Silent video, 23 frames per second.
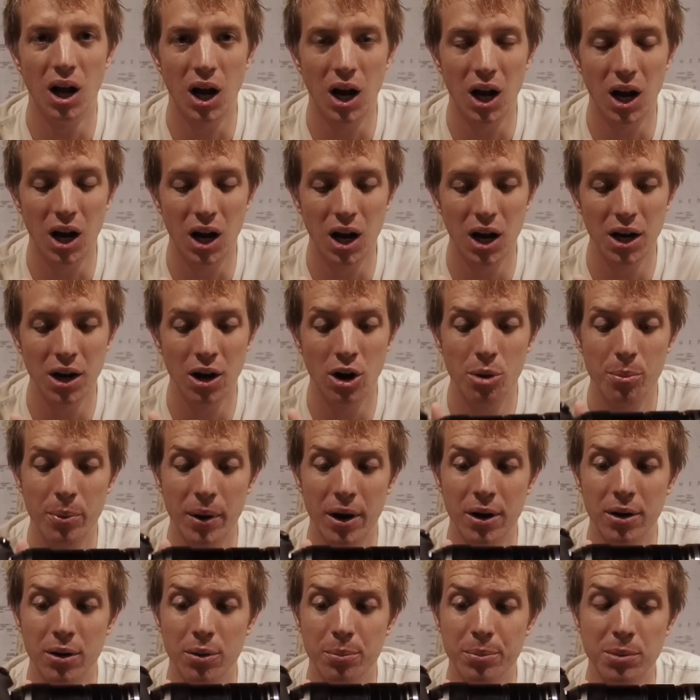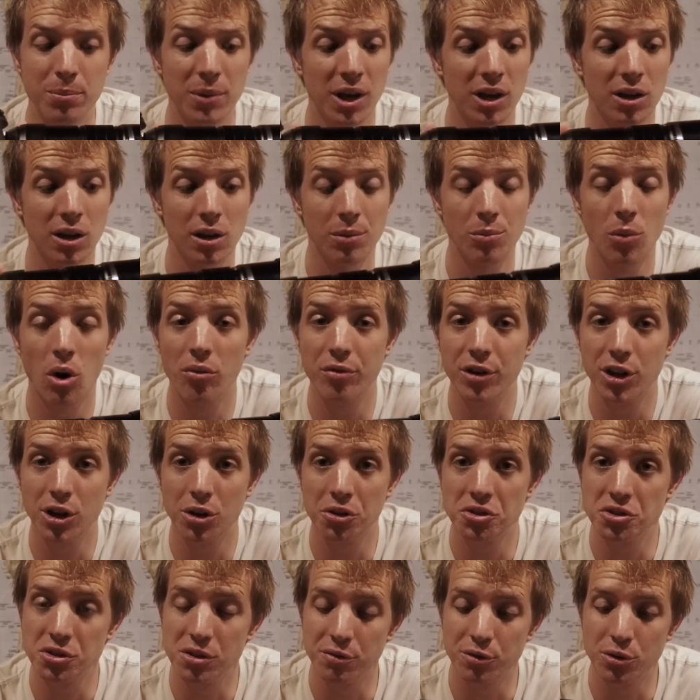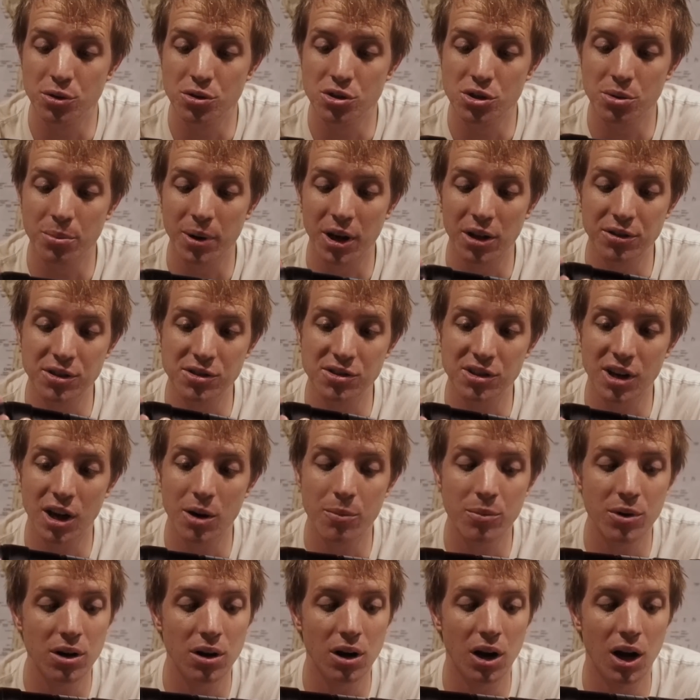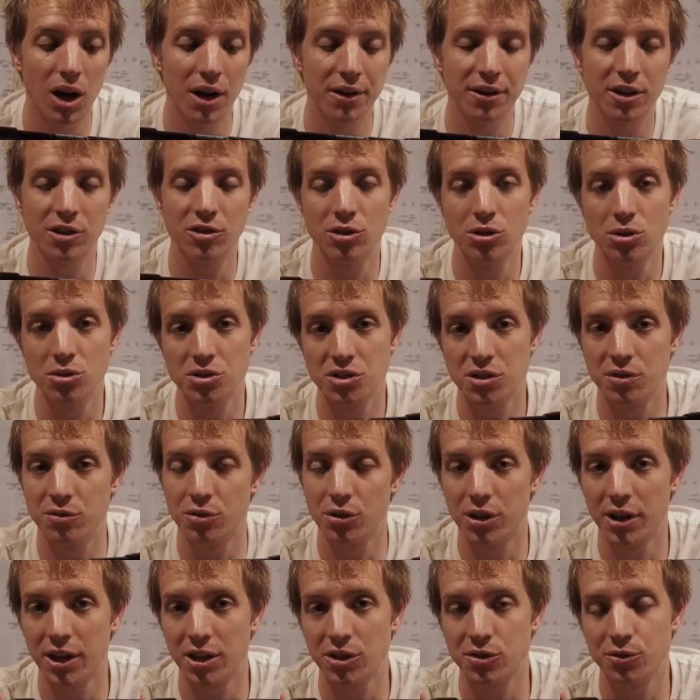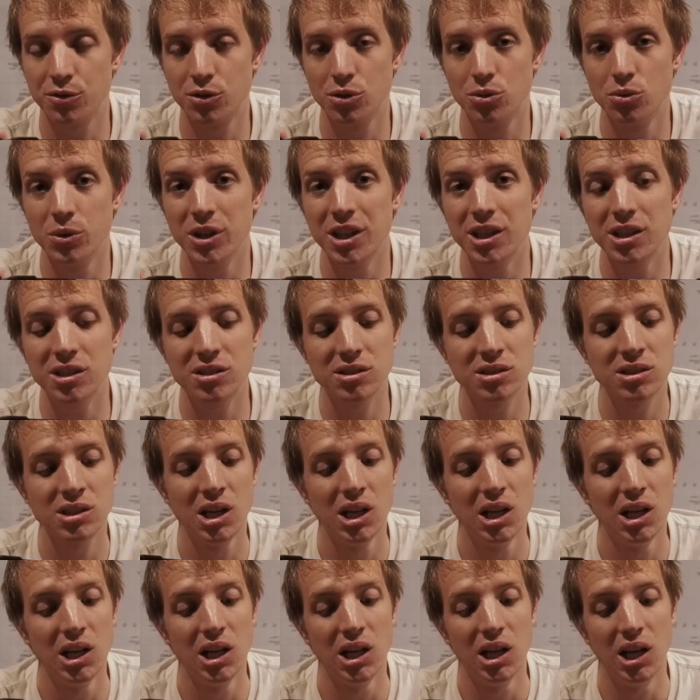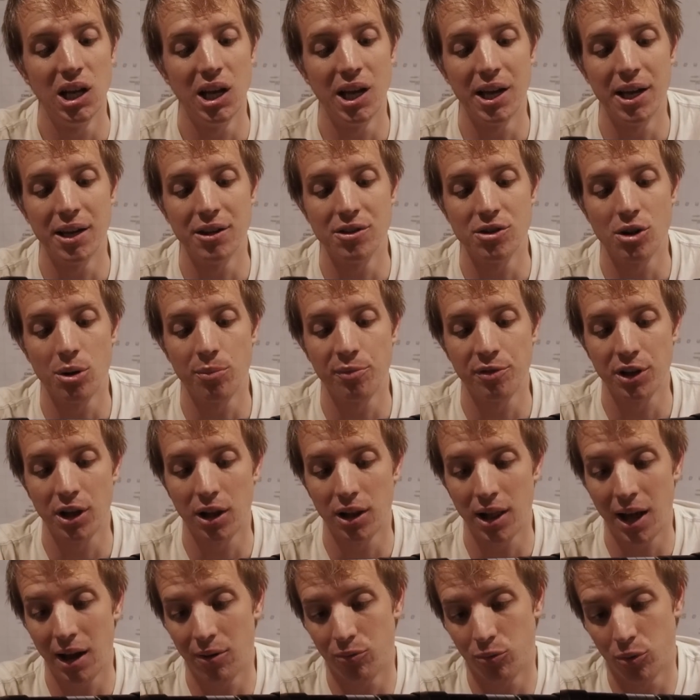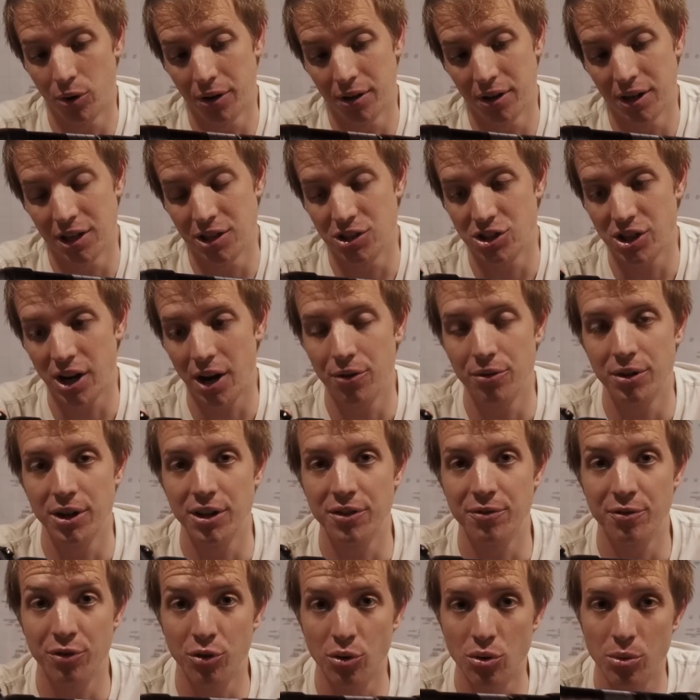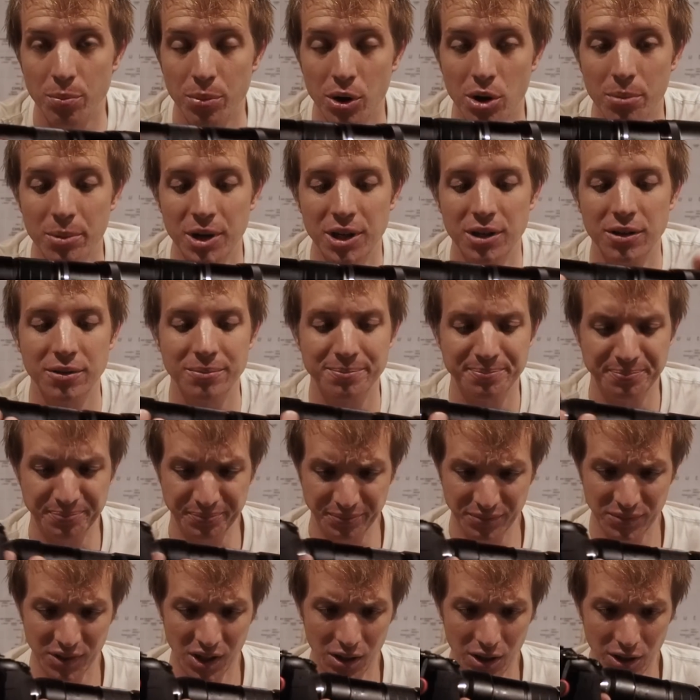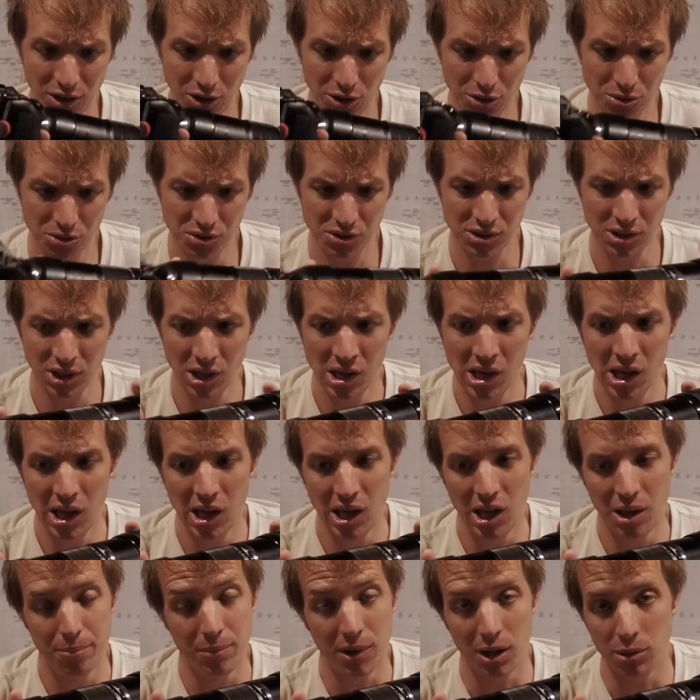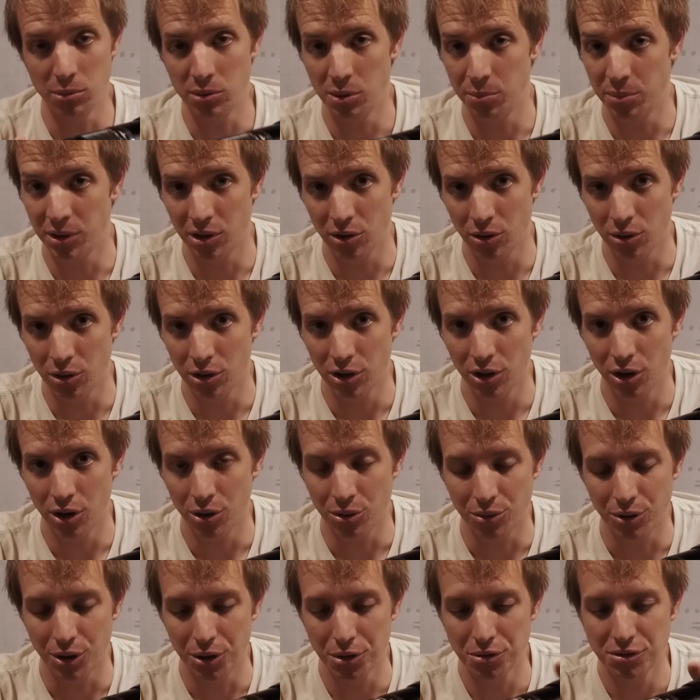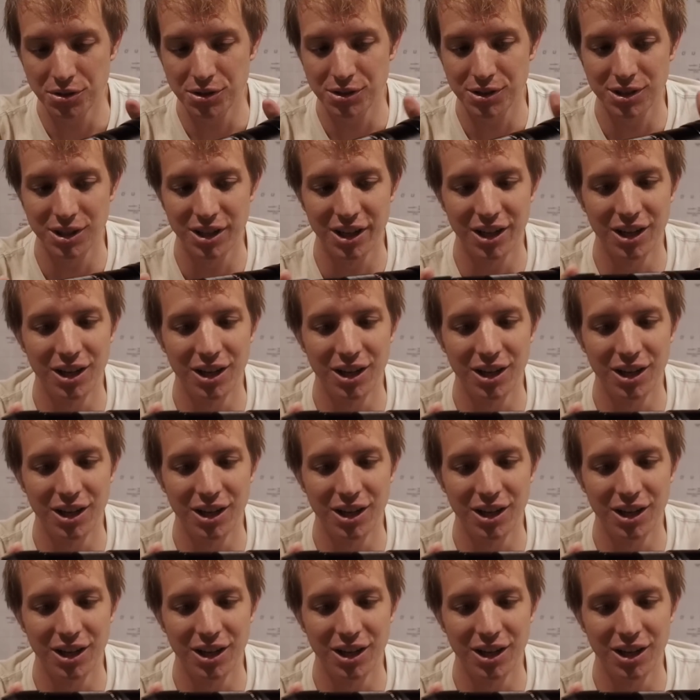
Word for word: I hope I'll be making more videos in the future about this camera. I get to use it for the next few weeks, and hopefully I'll have one in January for permanent use, maybe a bit earlier, who knows.